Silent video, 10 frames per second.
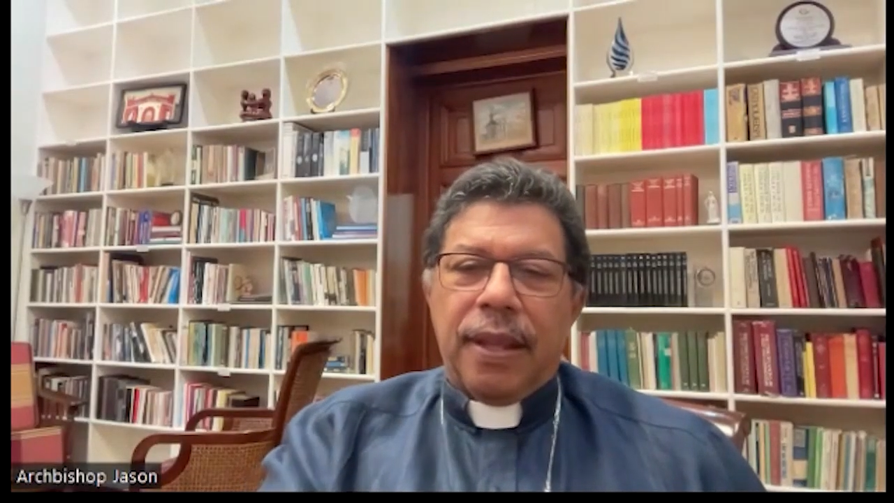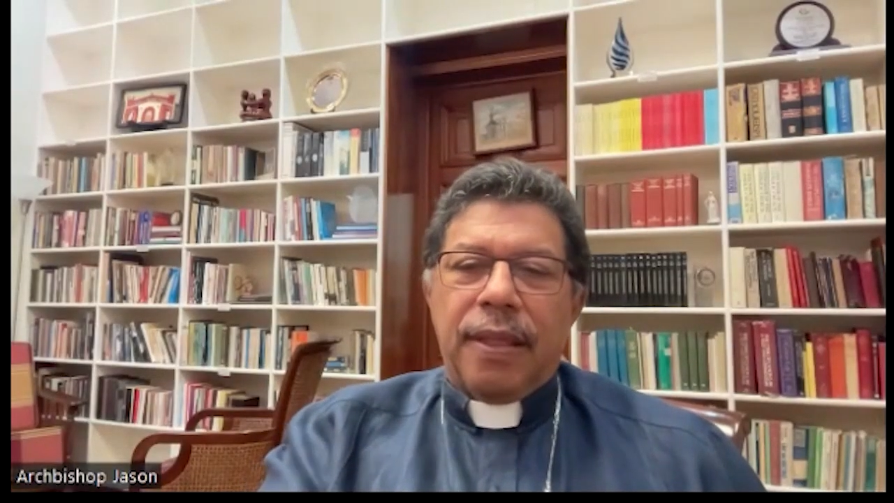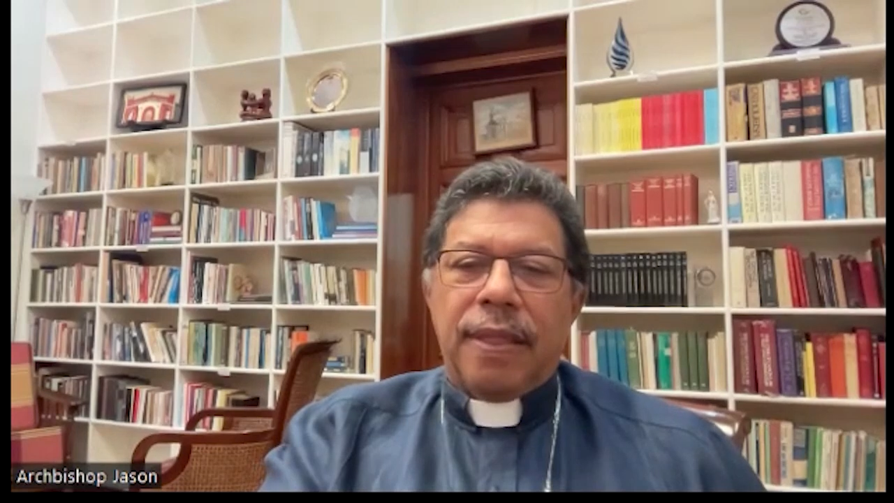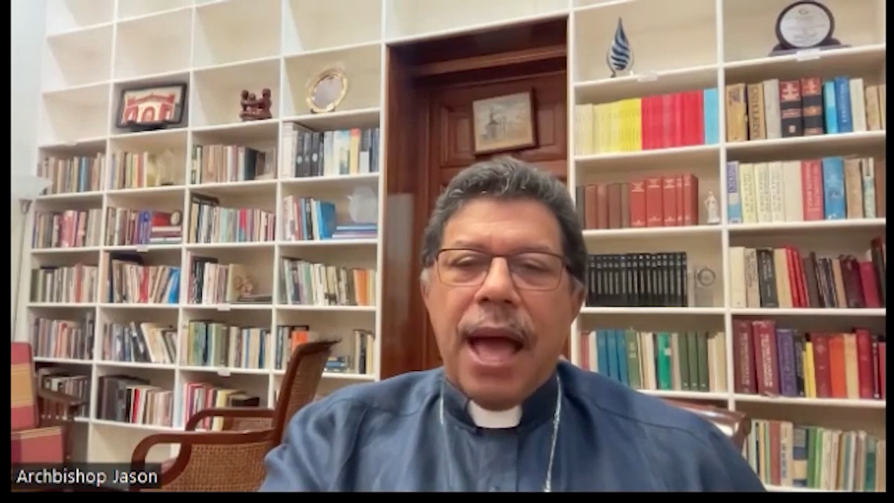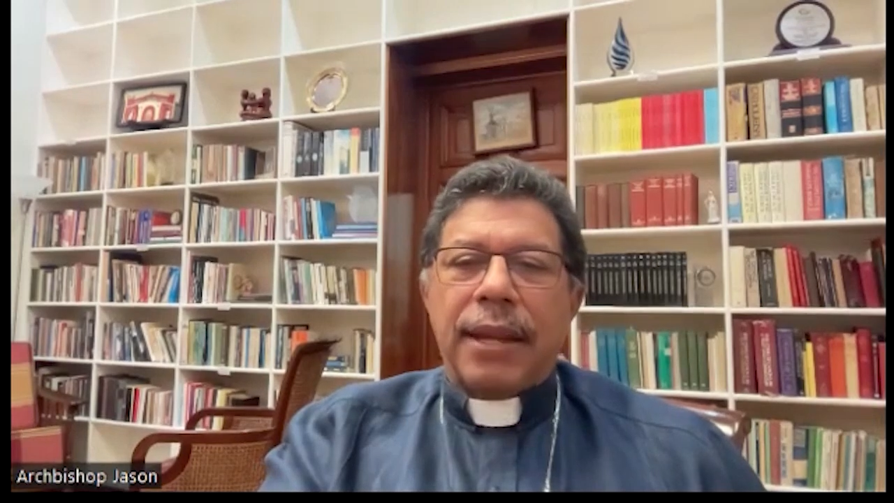
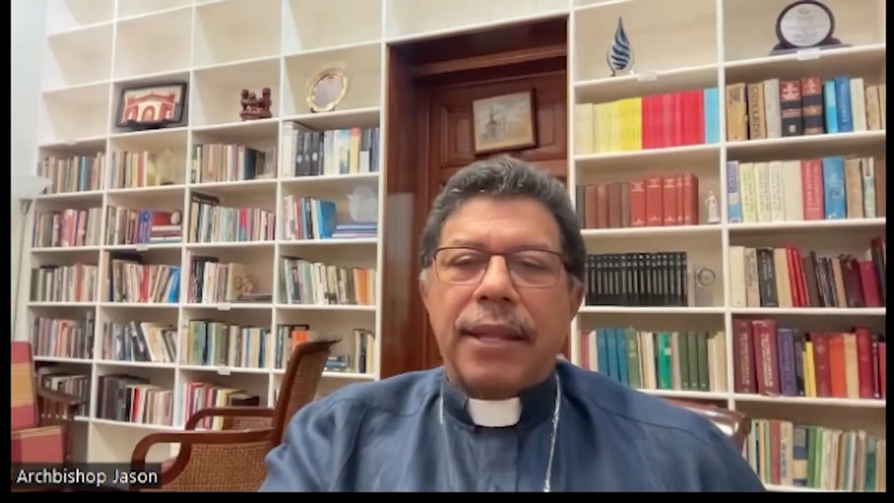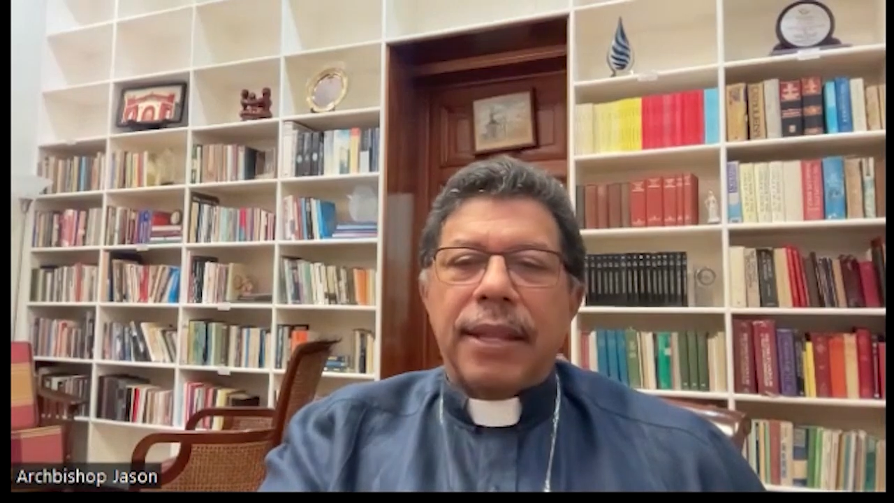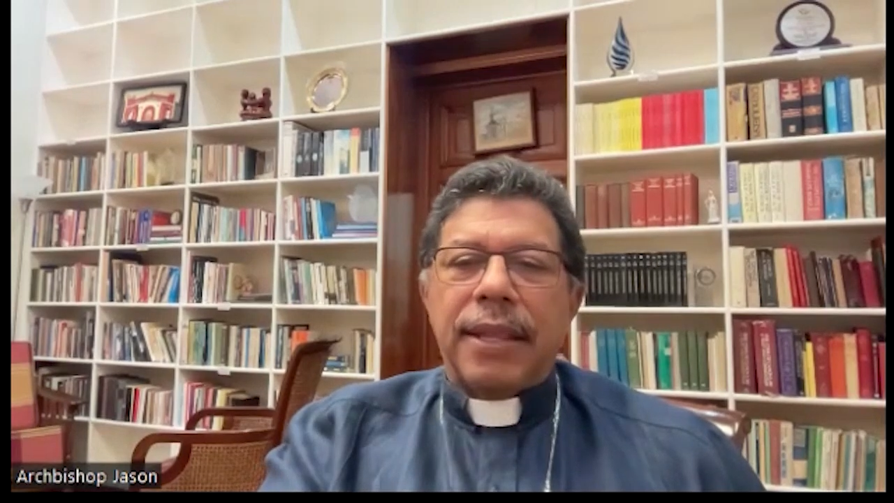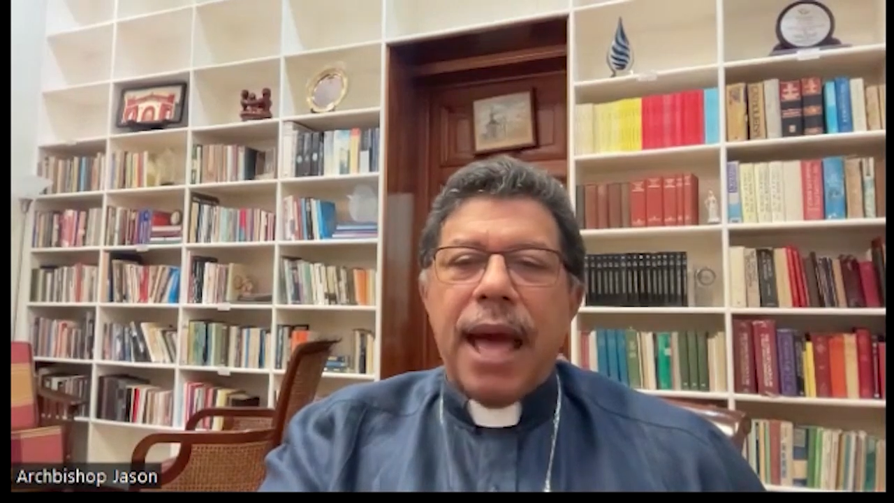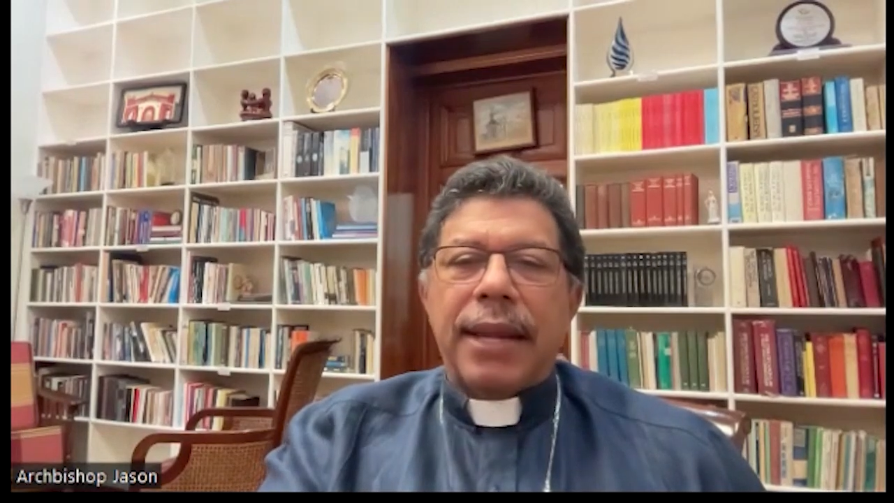That